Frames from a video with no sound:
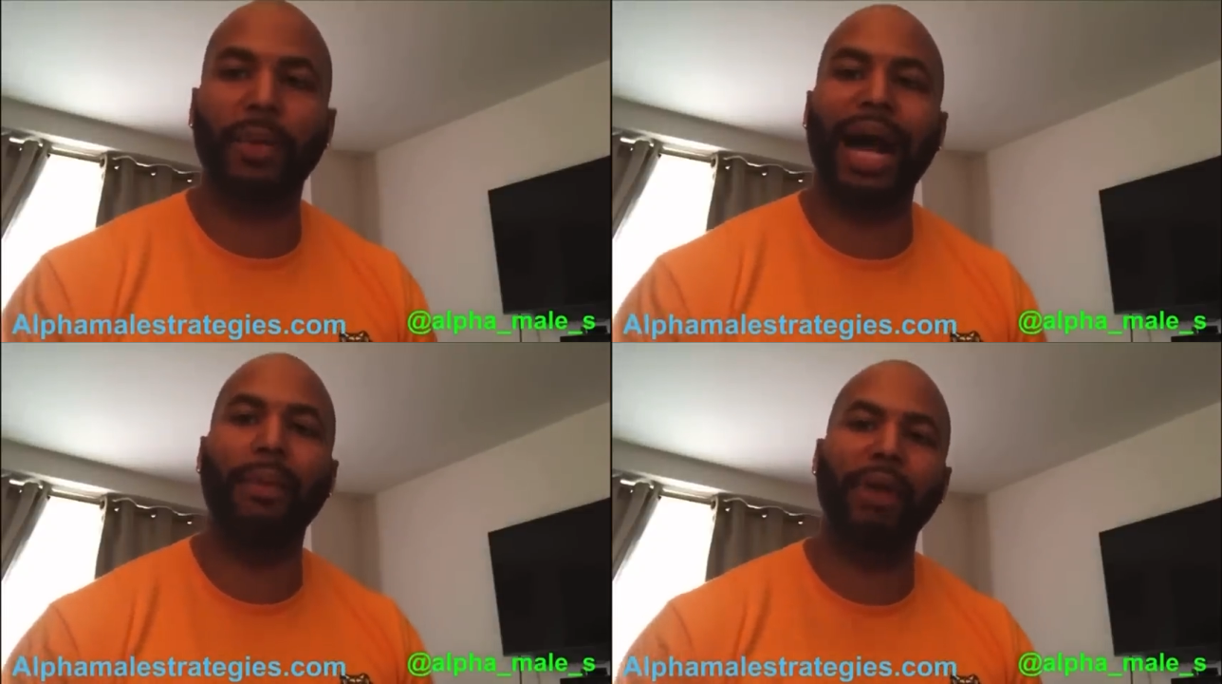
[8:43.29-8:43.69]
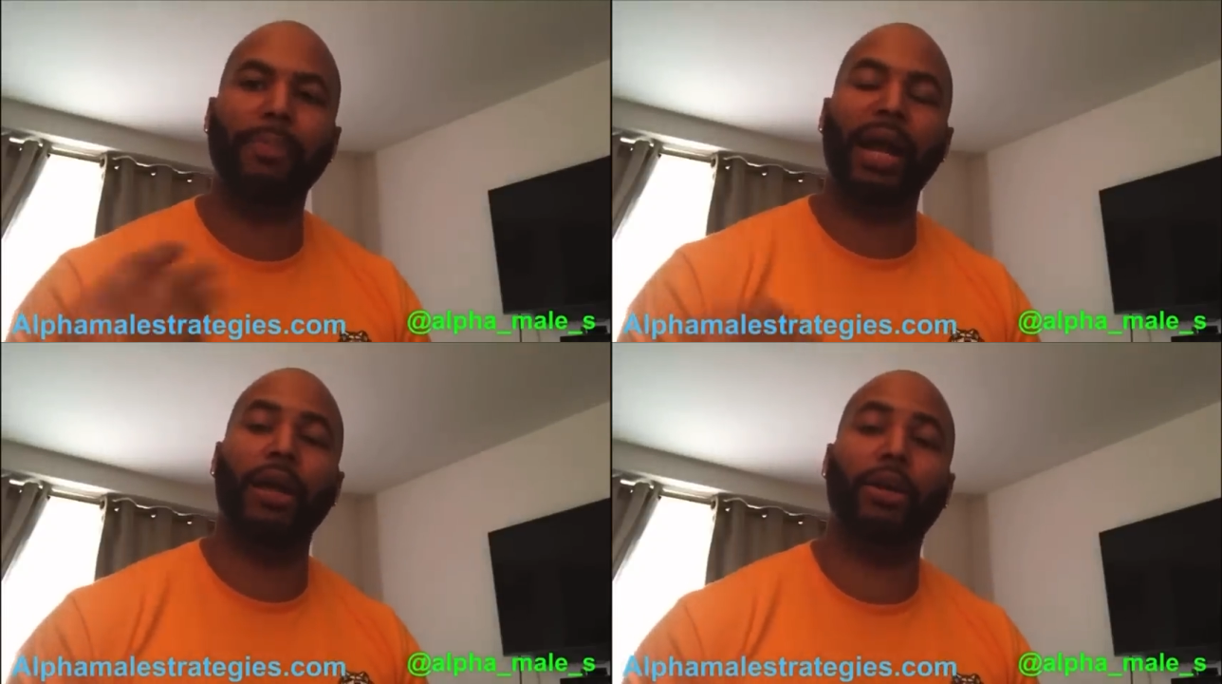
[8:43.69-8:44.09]
I break
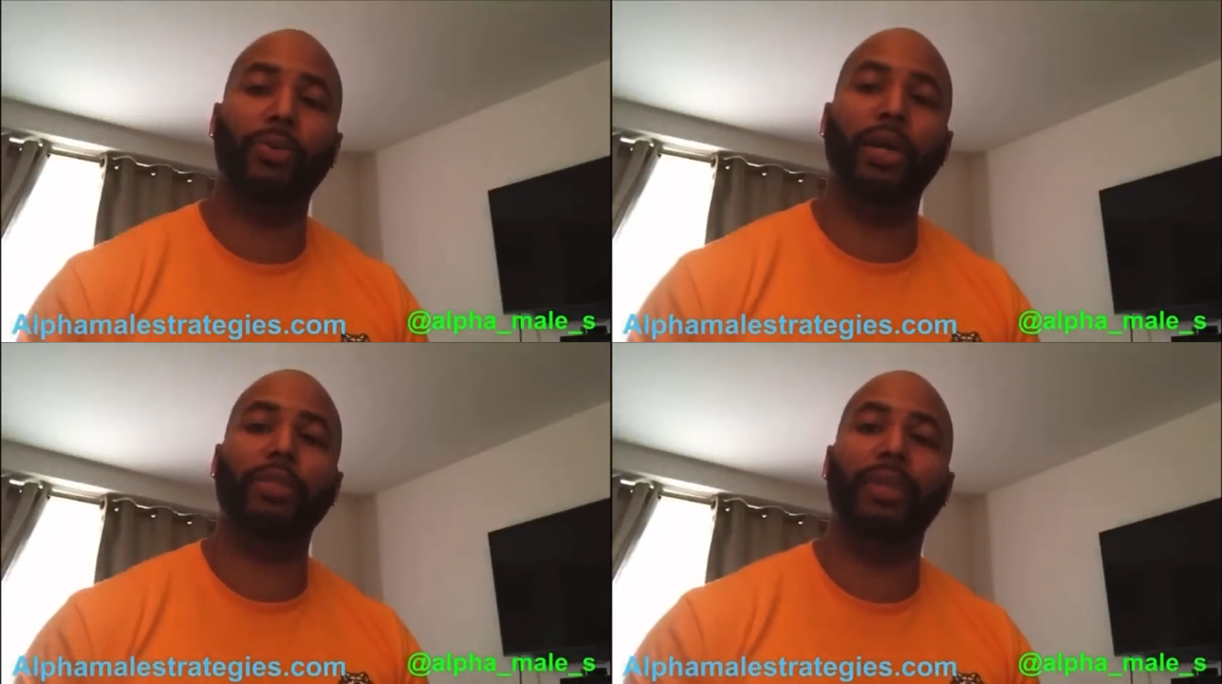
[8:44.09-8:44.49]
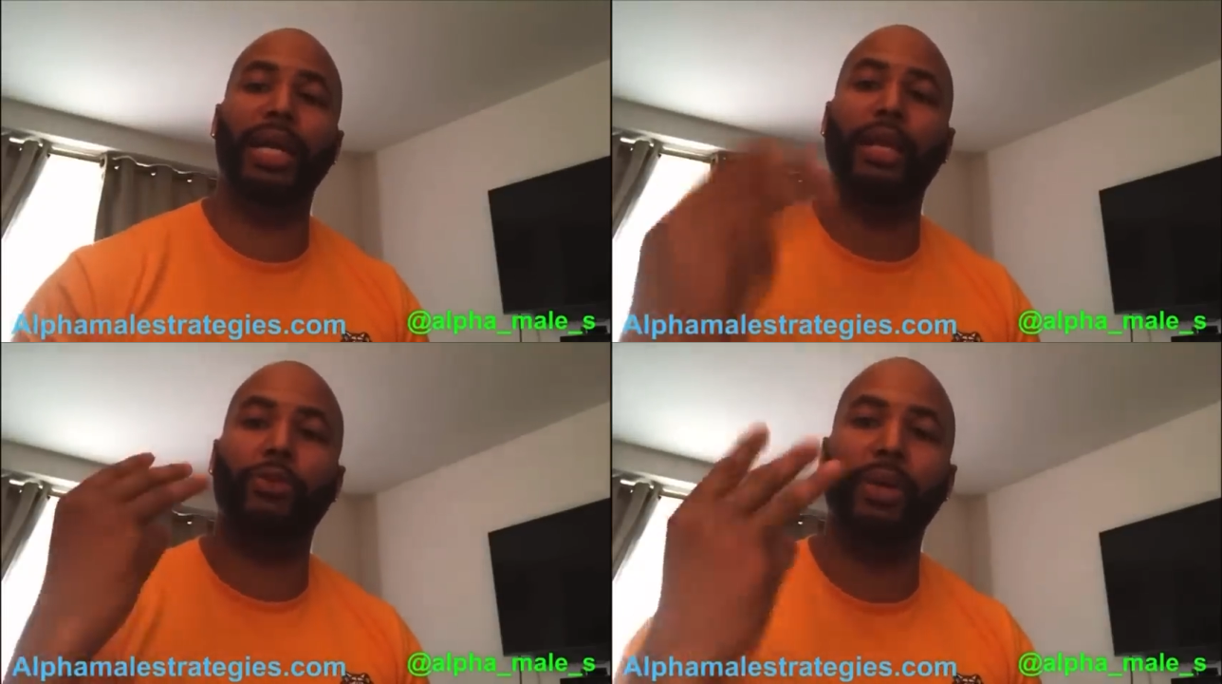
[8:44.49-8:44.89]
down charisma
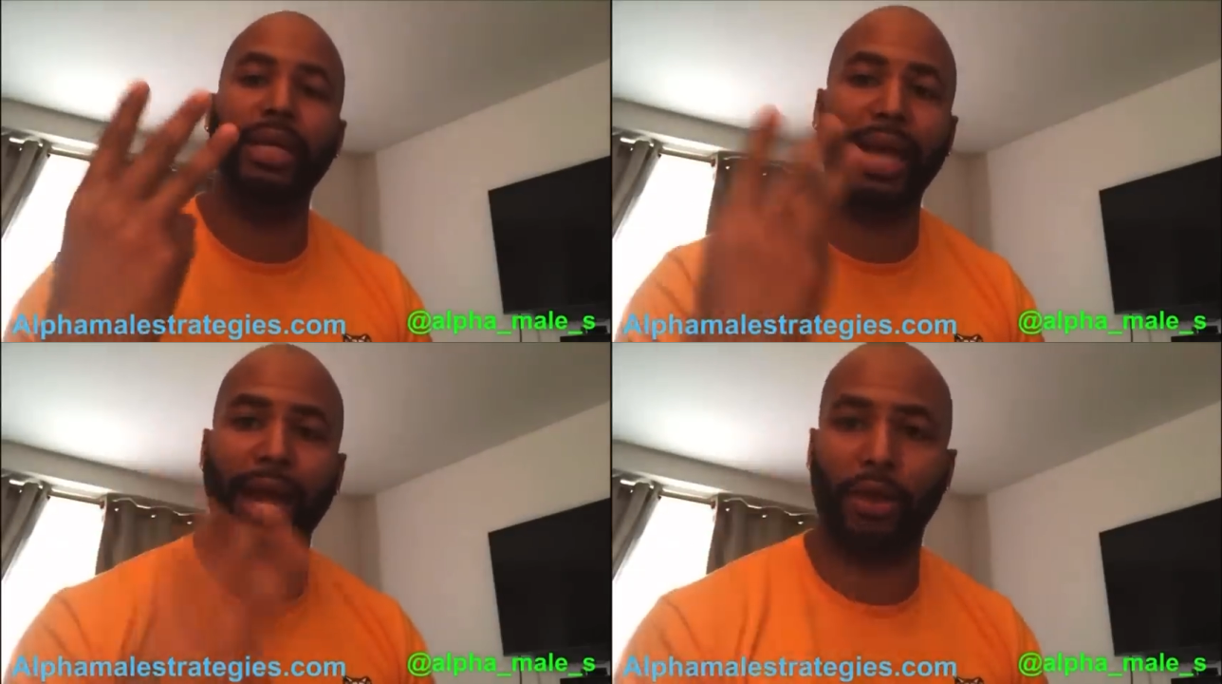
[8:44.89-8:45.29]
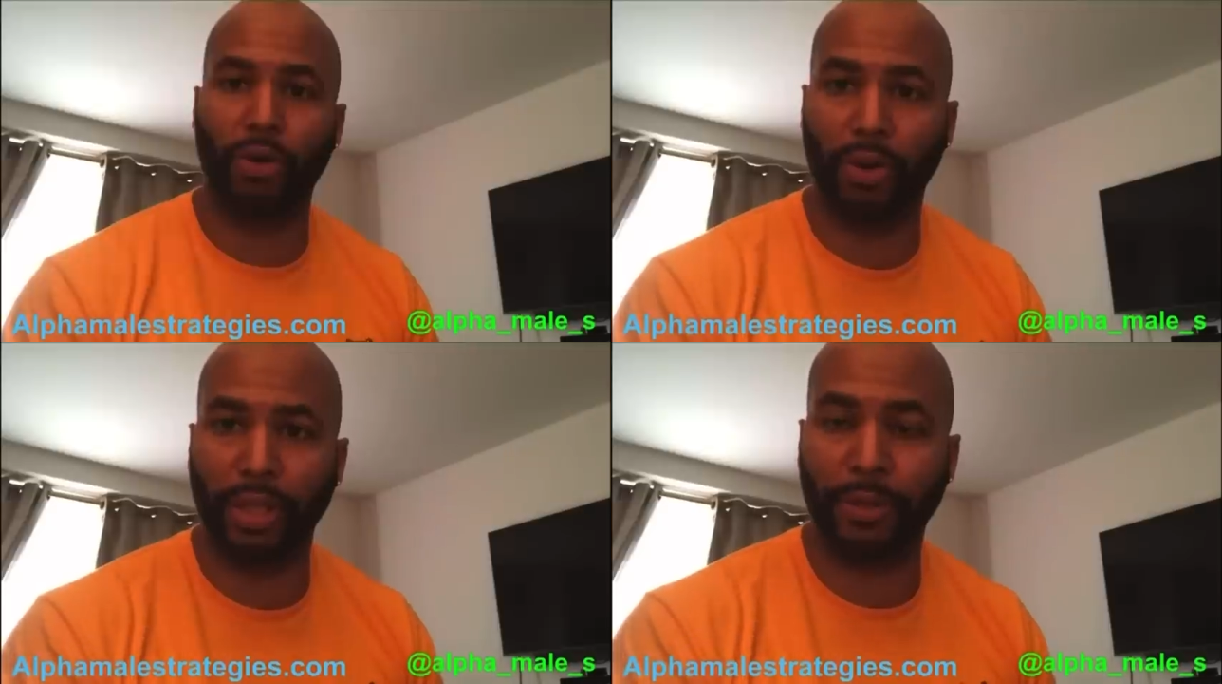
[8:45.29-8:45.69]
in 3 categories.